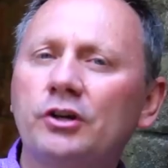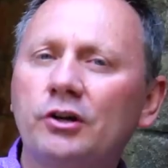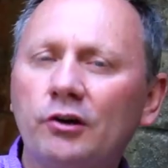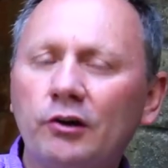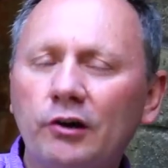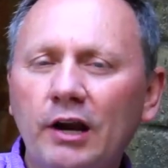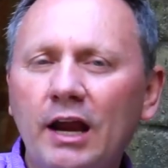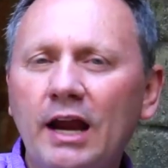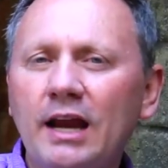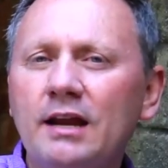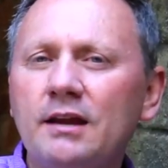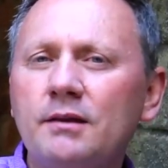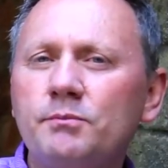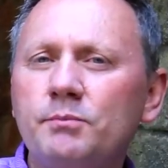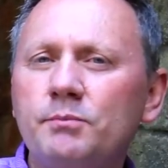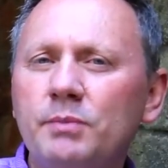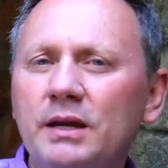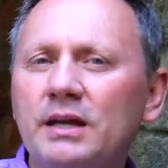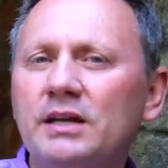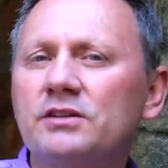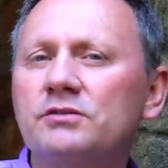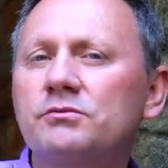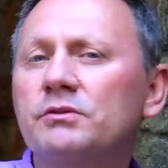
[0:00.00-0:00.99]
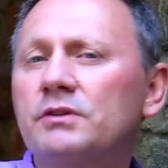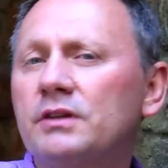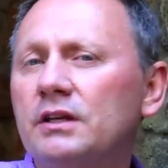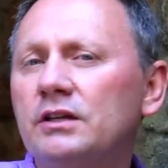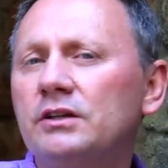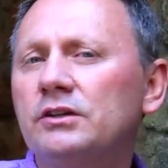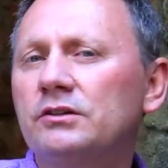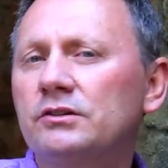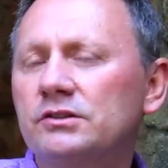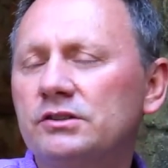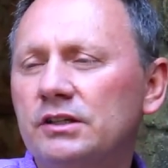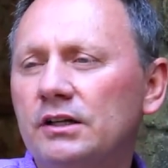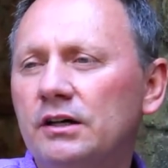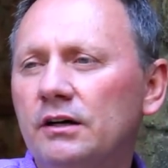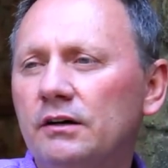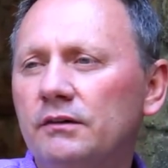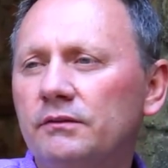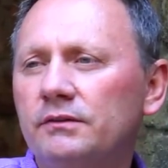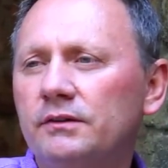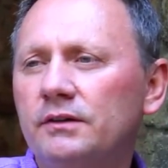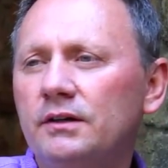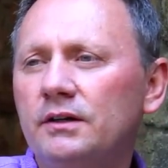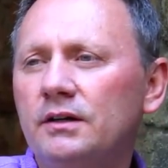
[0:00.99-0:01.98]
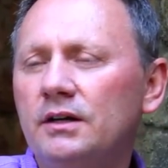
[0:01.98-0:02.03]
created peace within yourself.